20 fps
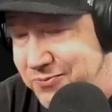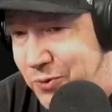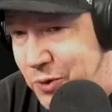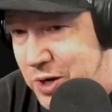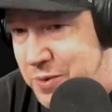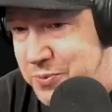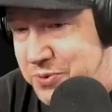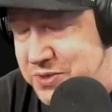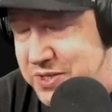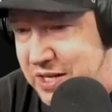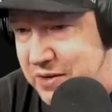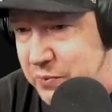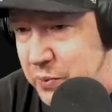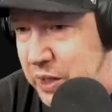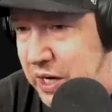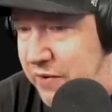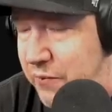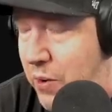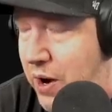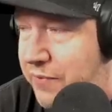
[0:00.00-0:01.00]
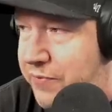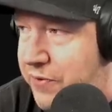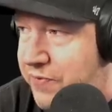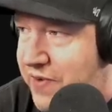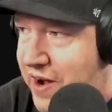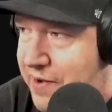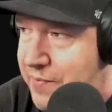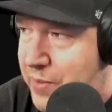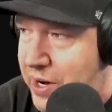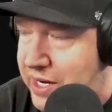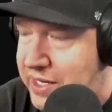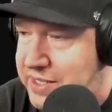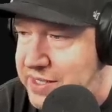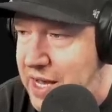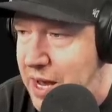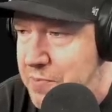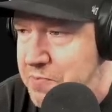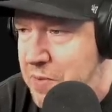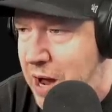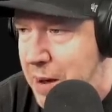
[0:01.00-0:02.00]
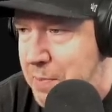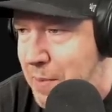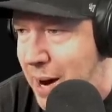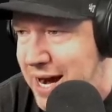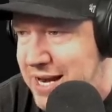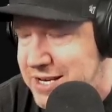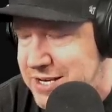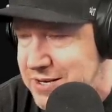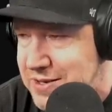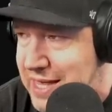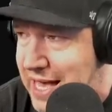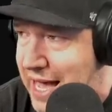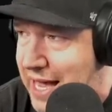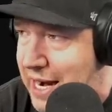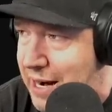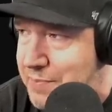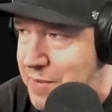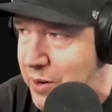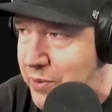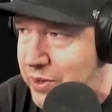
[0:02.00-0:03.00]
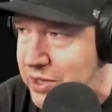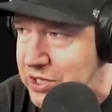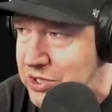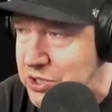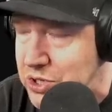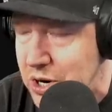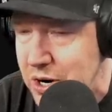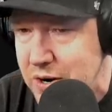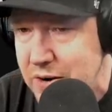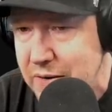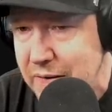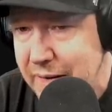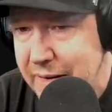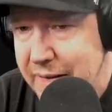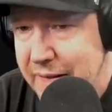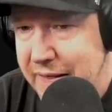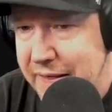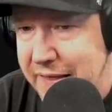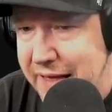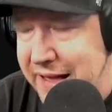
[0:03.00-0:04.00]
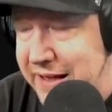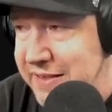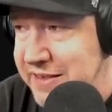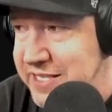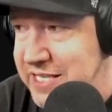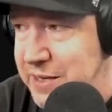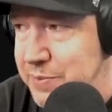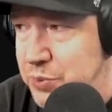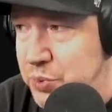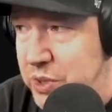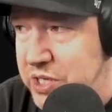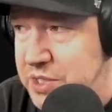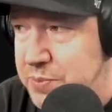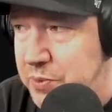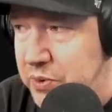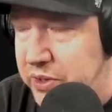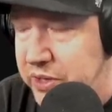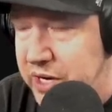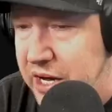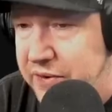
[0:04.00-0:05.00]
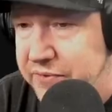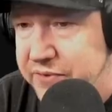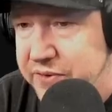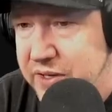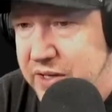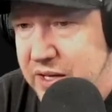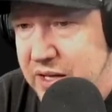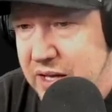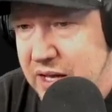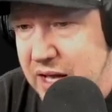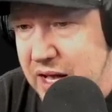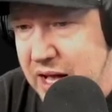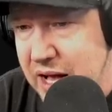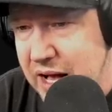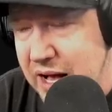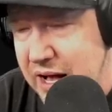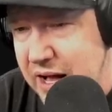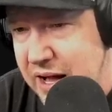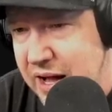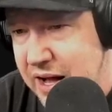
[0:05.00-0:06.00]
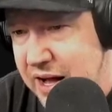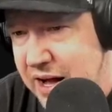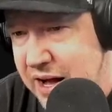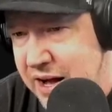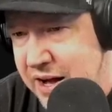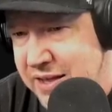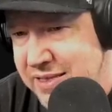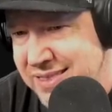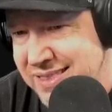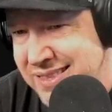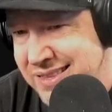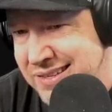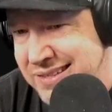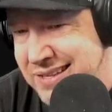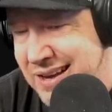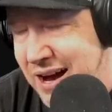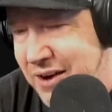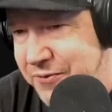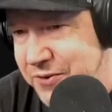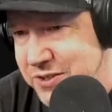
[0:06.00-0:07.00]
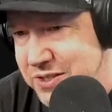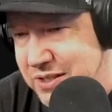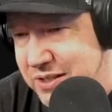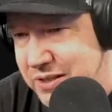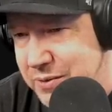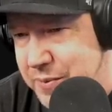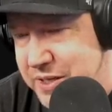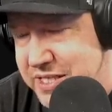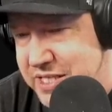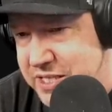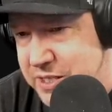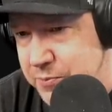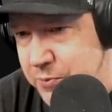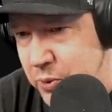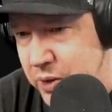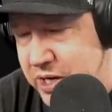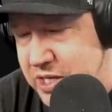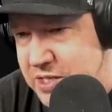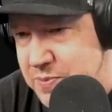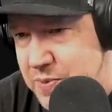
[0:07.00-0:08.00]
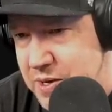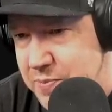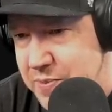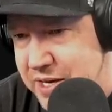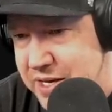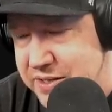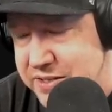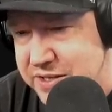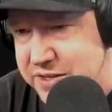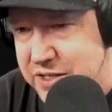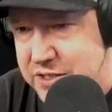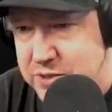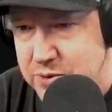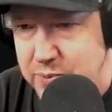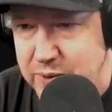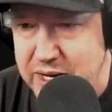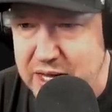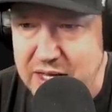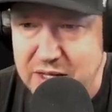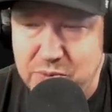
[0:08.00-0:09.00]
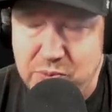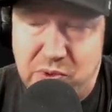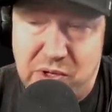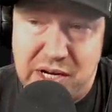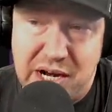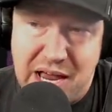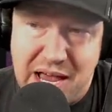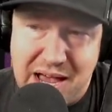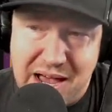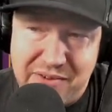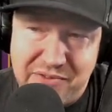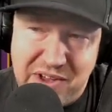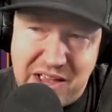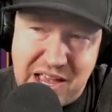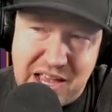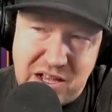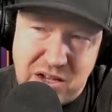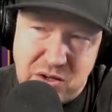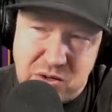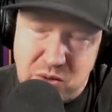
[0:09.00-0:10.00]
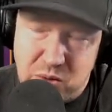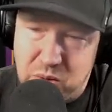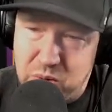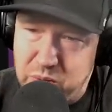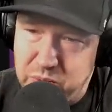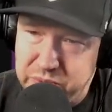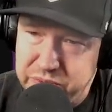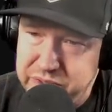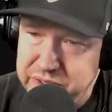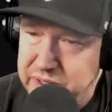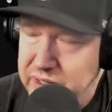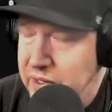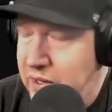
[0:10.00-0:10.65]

40% of what I want for five bucks. I, I might do that. I'm not really sure. Uh, it seems reasonable enough. Uh, this offer's a little bit disappointing to me because on the 20th, we're going to have a gold